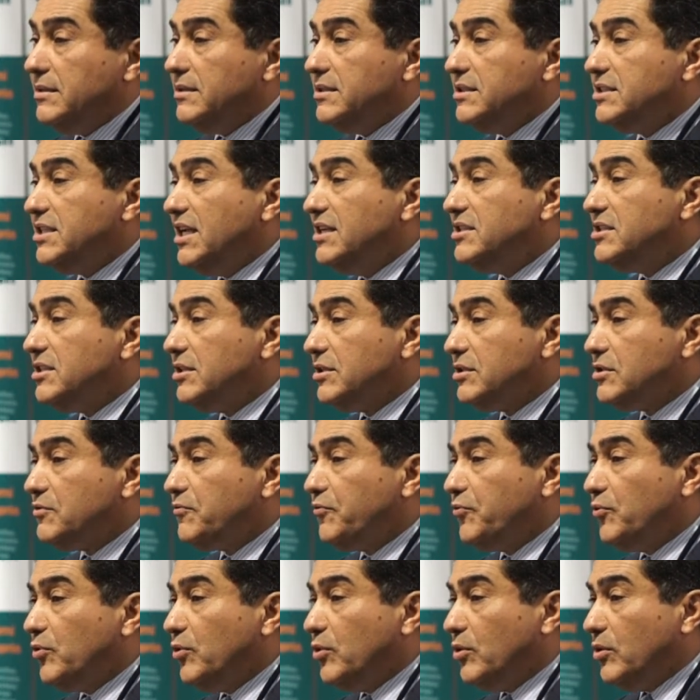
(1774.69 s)
sensors
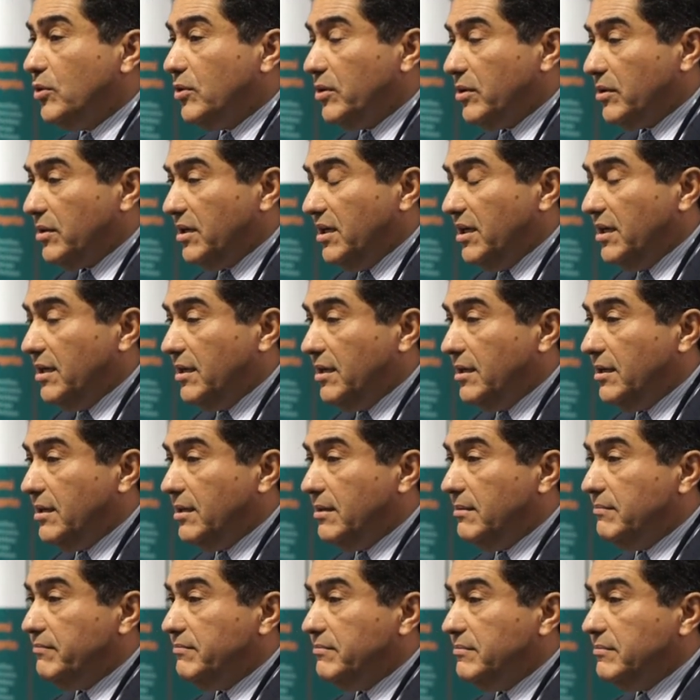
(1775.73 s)

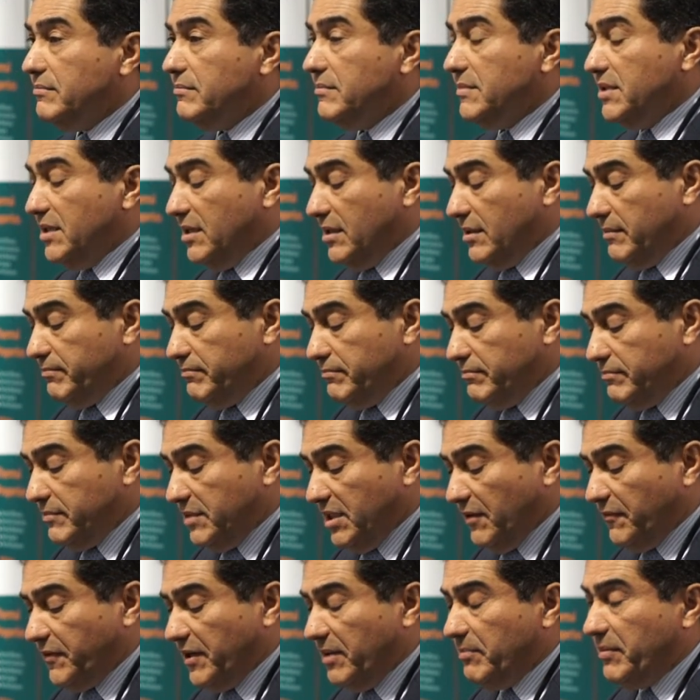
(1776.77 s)
for
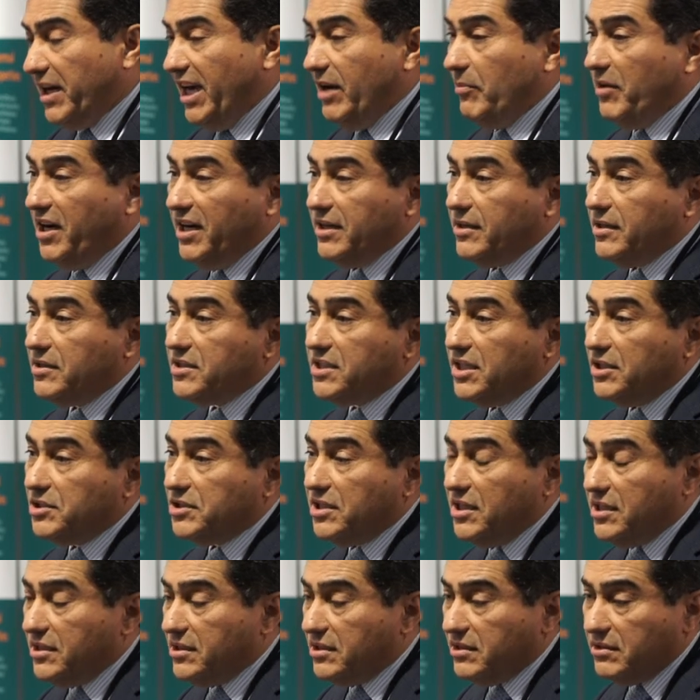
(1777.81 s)
different biomarkers
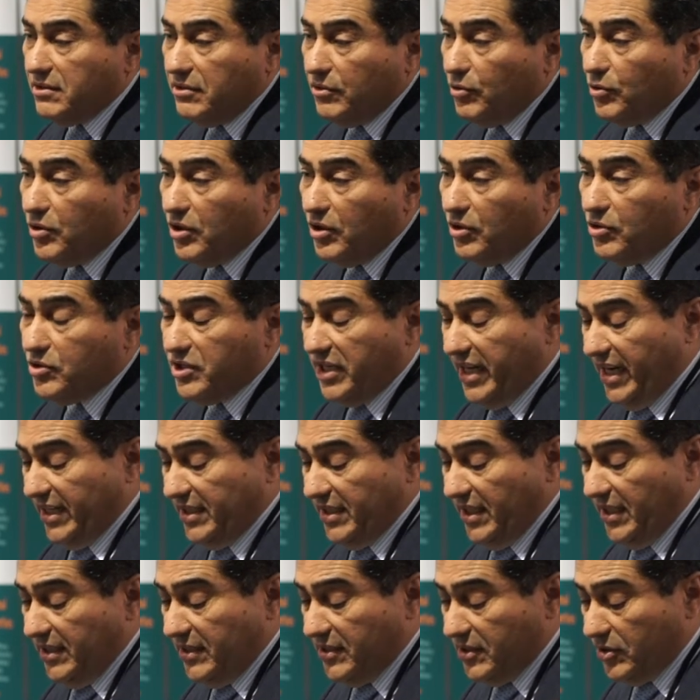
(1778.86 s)
such as glucose,
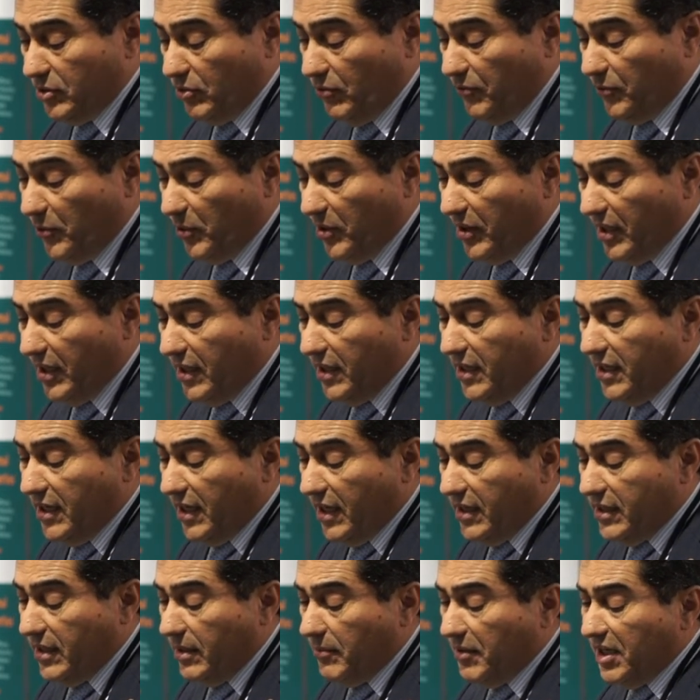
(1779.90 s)
lactate, and so forth.
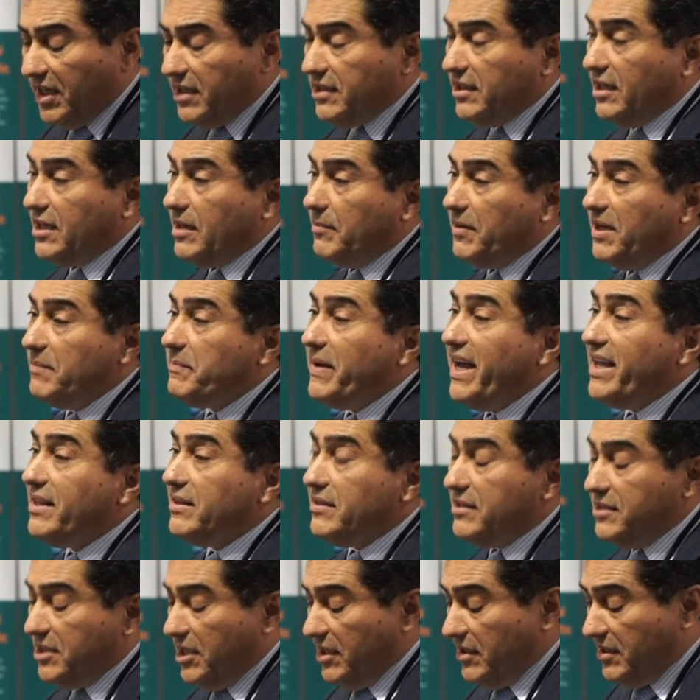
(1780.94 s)
And then I'm going to talk about
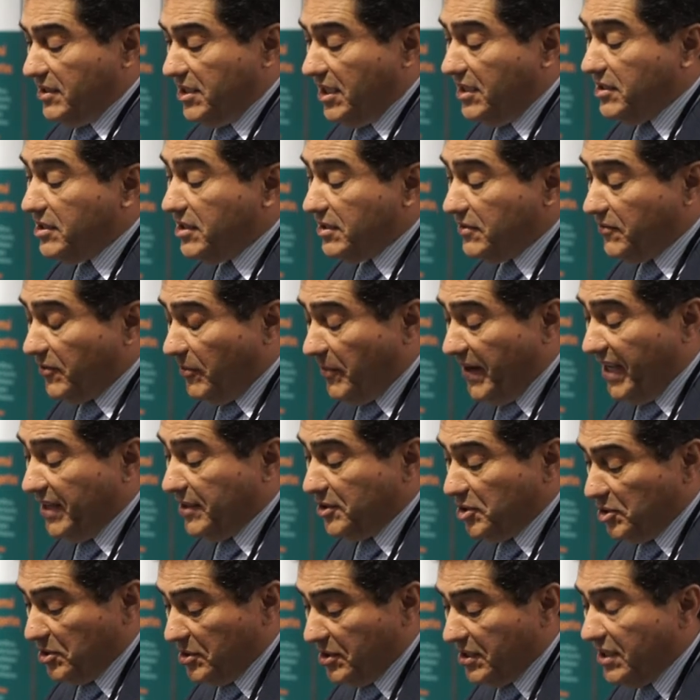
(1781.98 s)
sensors for
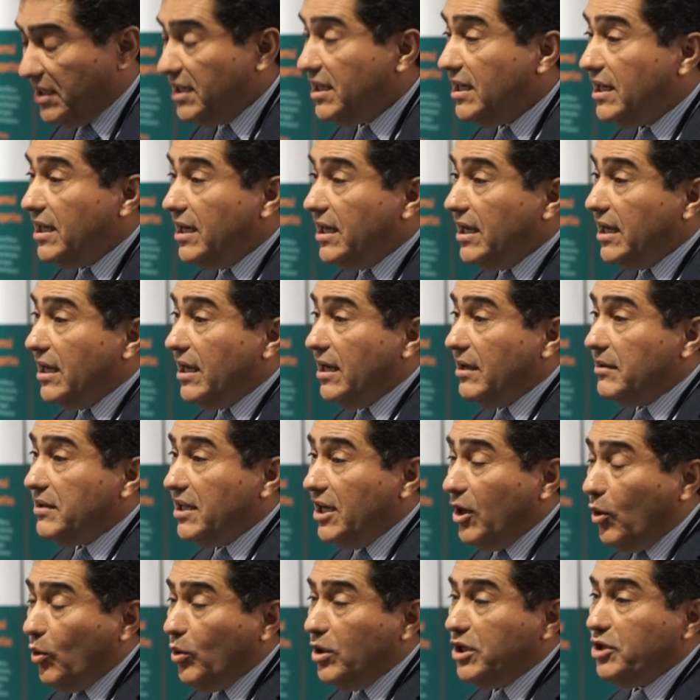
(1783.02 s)
pathogens.
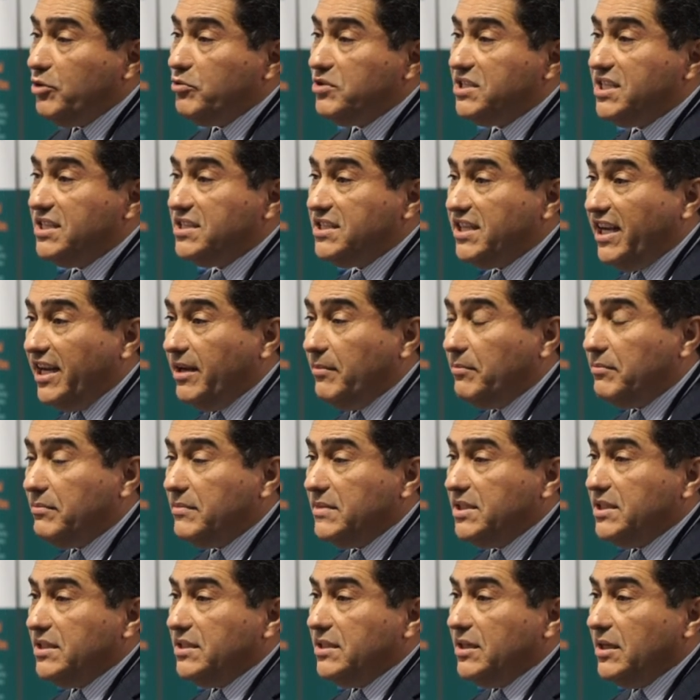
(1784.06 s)
They all use the same
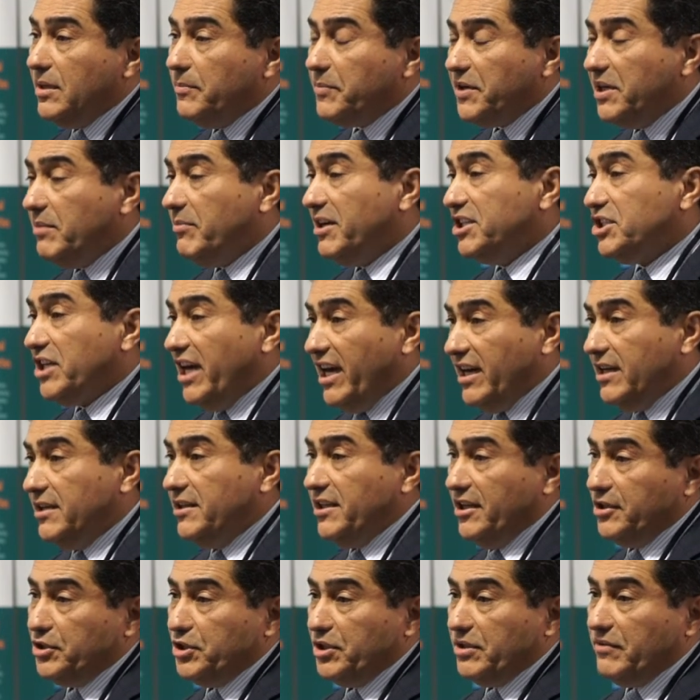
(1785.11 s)
pretty much
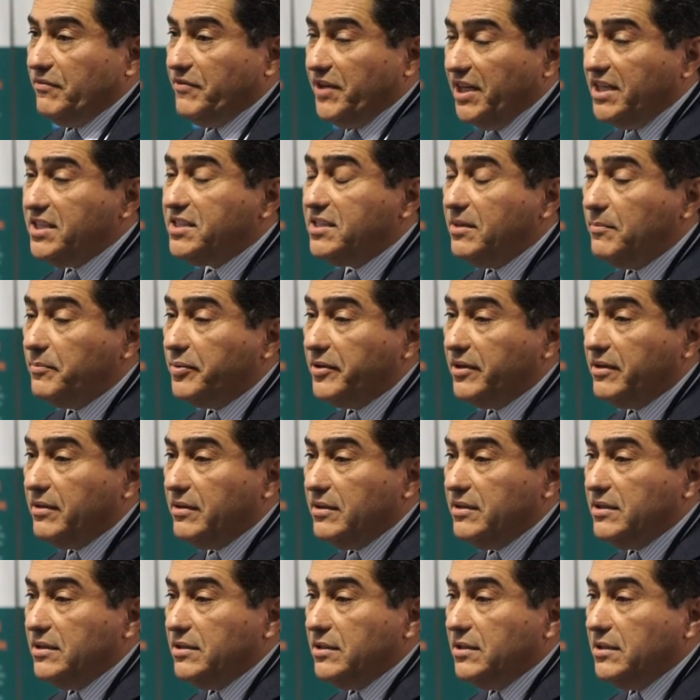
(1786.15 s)
architecture, very simple
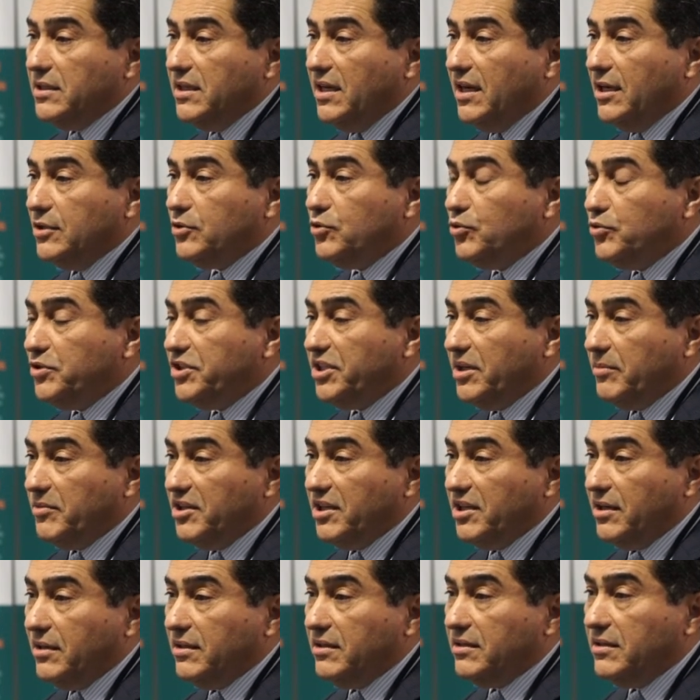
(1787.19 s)

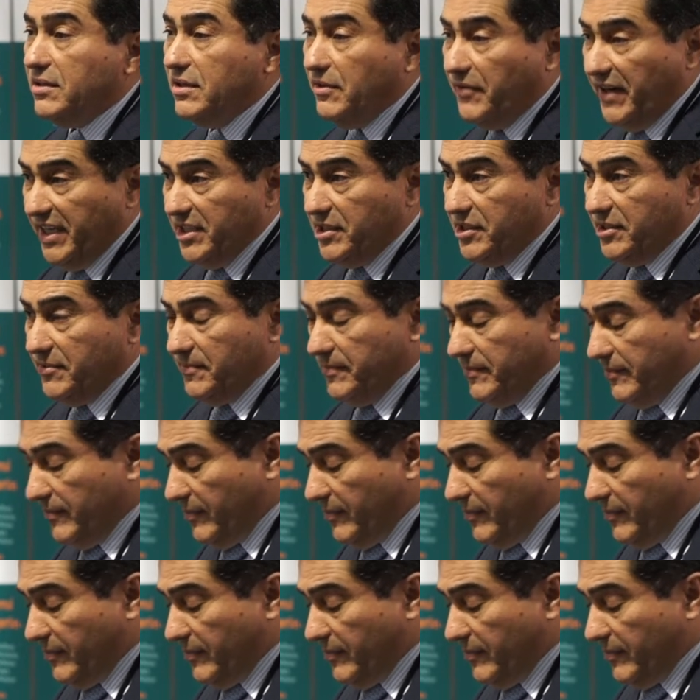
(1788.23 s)
two-terminal device.